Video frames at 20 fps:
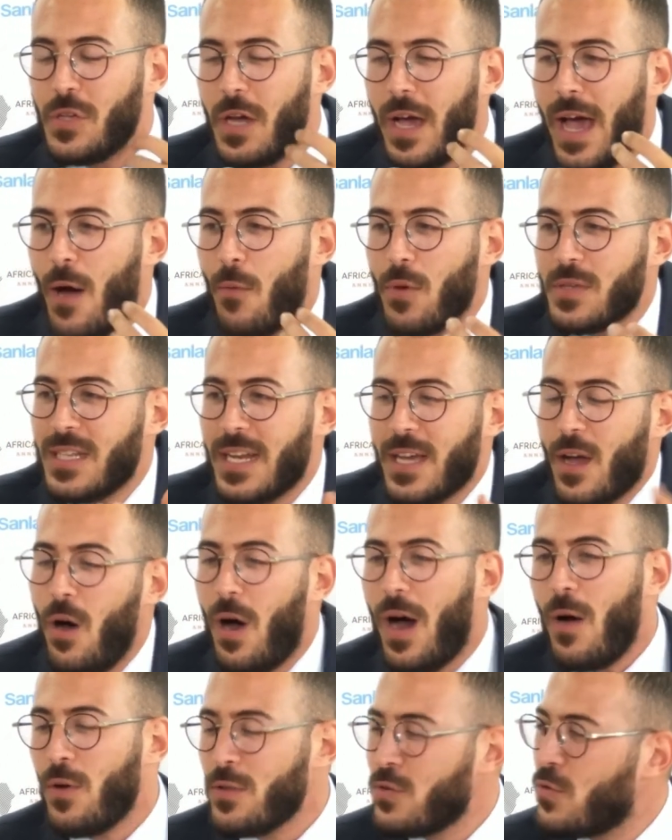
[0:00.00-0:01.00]
was like,
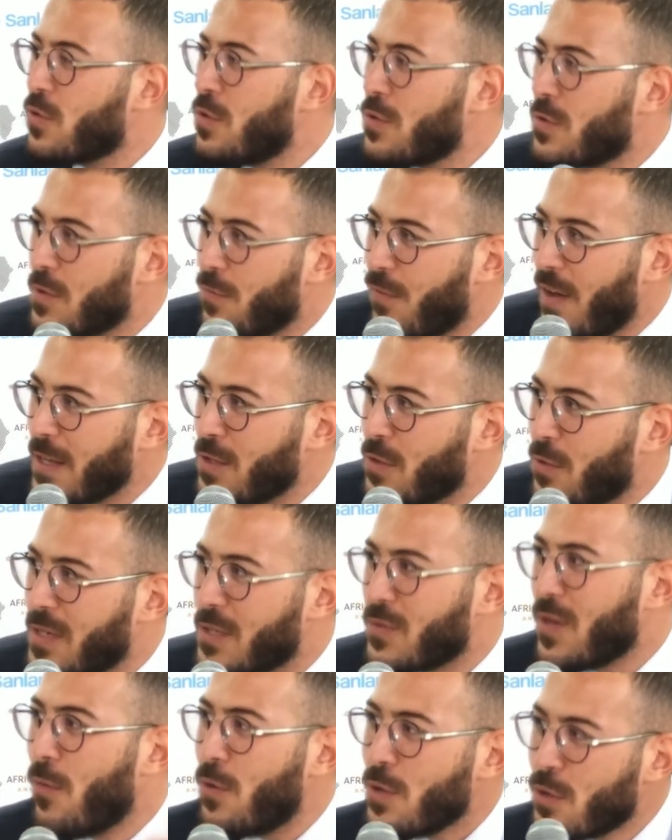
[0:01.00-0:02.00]
I want to go to the factory,
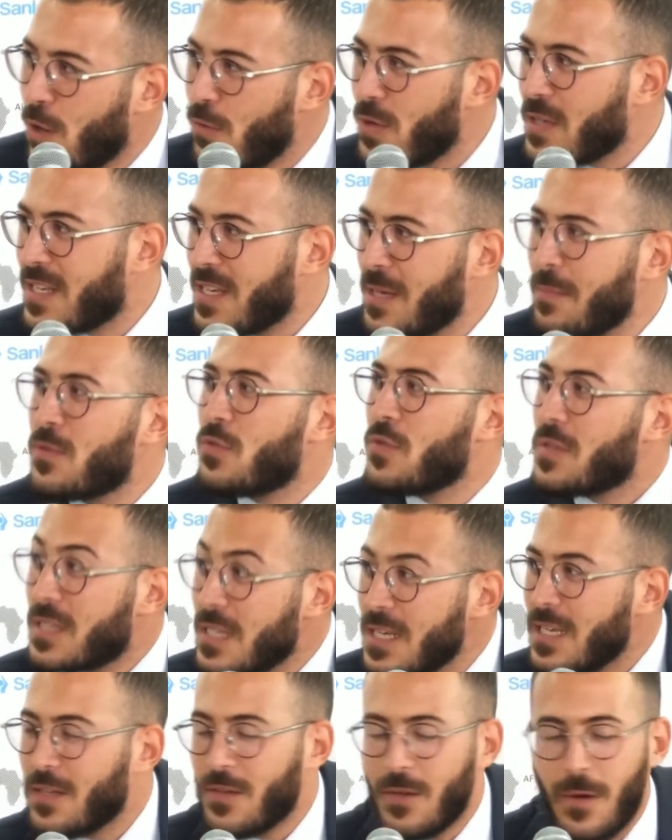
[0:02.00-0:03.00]
so I will go with him to
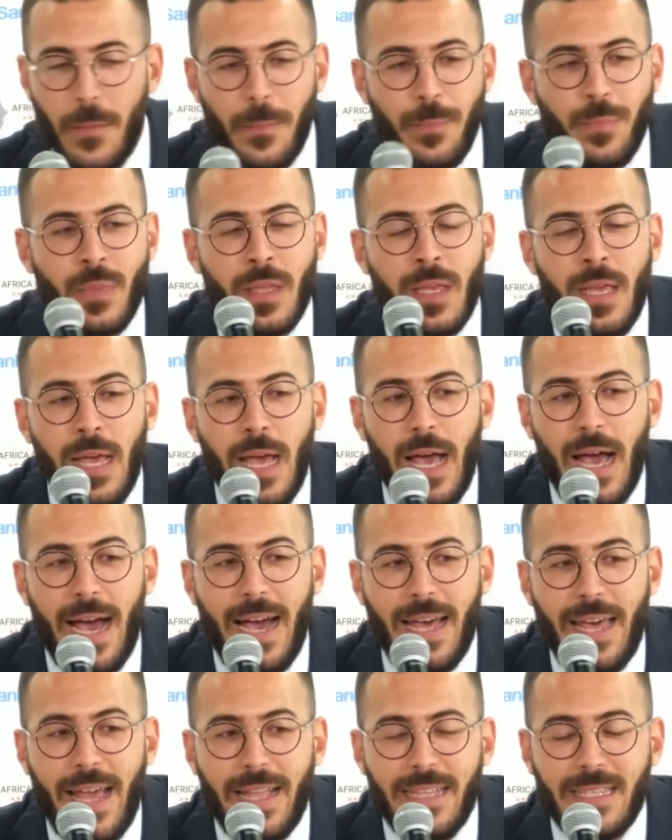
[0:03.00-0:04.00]
see,
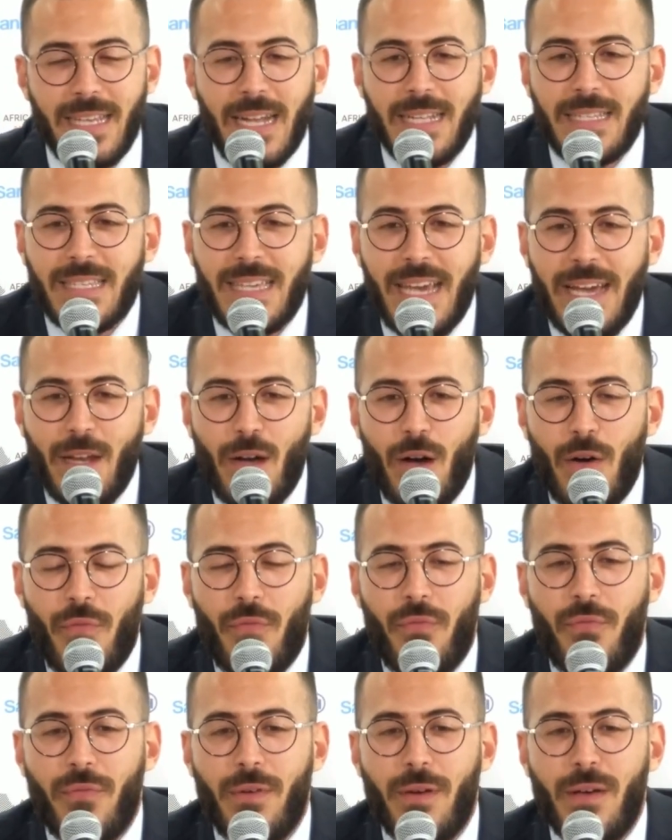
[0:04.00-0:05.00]
And that's kind of
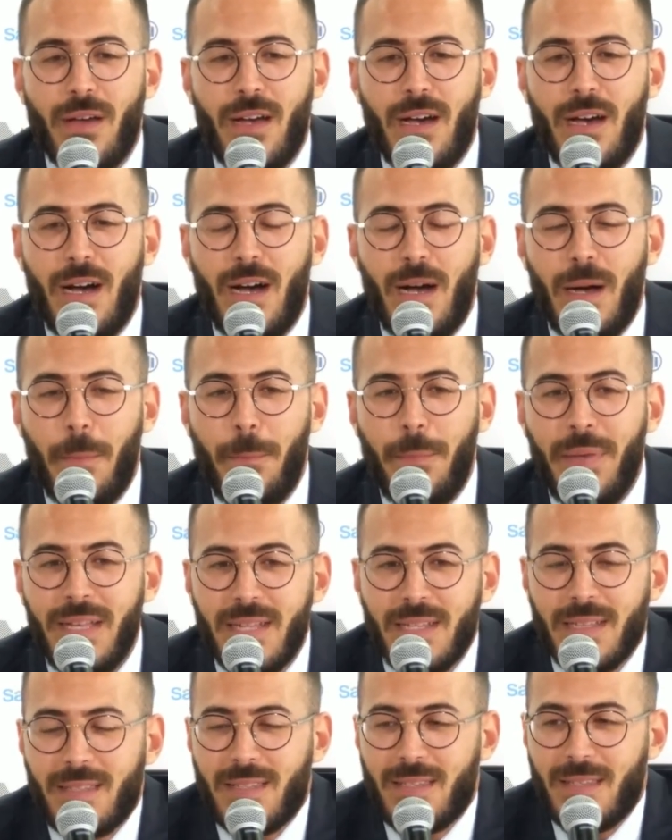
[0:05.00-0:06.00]
built